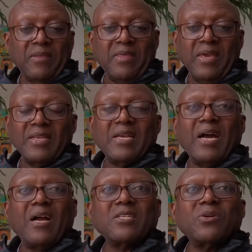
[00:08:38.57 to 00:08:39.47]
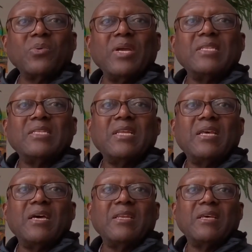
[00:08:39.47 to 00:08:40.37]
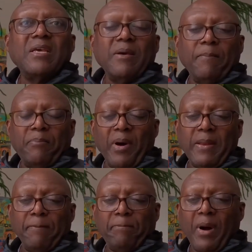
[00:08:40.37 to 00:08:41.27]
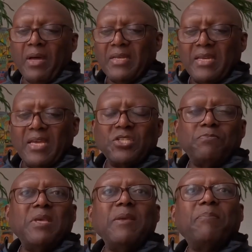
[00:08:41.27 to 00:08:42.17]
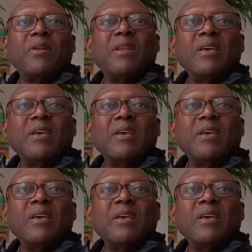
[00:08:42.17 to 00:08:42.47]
incarcerated and in bondage people